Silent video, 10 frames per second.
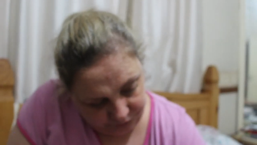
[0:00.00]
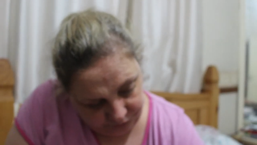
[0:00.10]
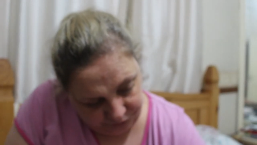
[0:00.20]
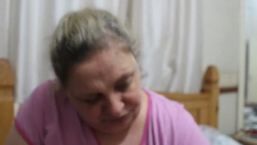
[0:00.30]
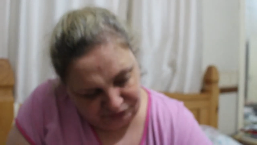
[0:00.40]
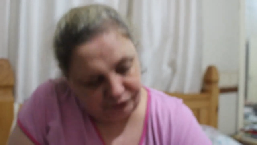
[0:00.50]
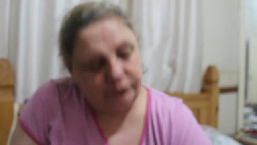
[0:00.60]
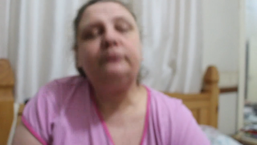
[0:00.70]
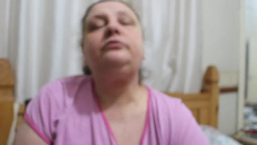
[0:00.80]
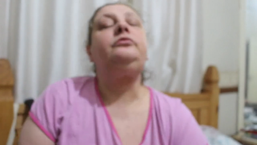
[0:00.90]

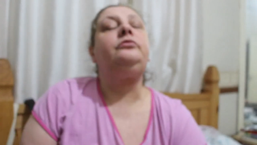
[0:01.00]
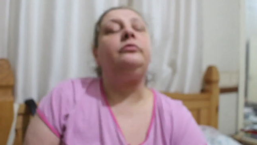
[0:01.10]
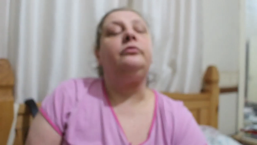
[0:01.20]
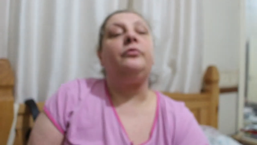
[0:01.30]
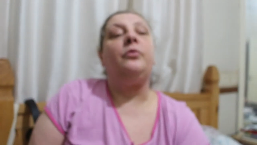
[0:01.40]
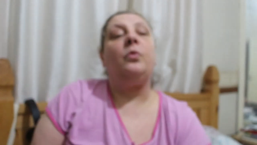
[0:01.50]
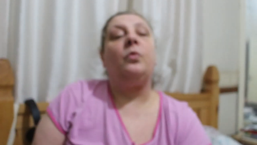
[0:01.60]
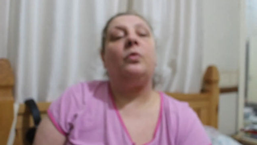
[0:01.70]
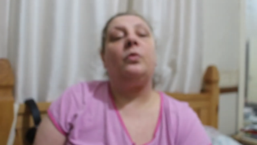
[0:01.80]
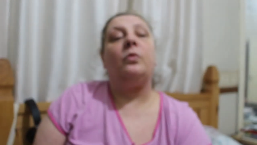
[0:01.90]

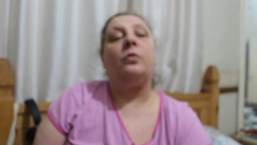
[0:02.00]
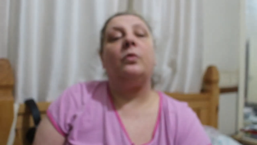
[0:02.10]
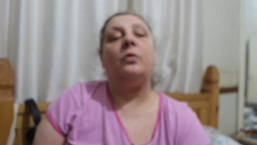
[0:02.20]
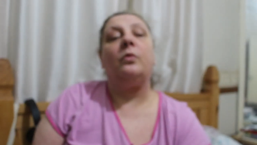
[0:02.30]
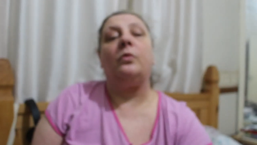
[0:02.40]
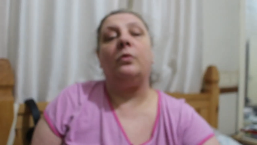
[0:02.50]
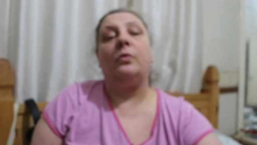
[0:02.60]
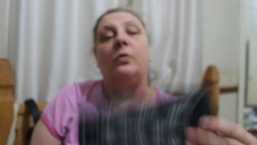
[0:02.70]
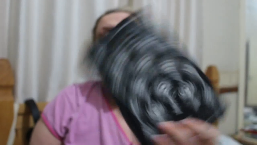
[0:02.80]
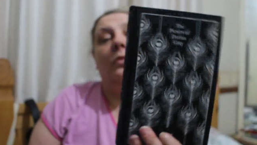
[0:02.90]

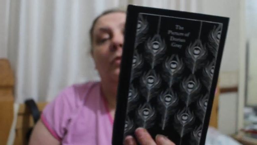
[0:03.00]
Nobody speaks.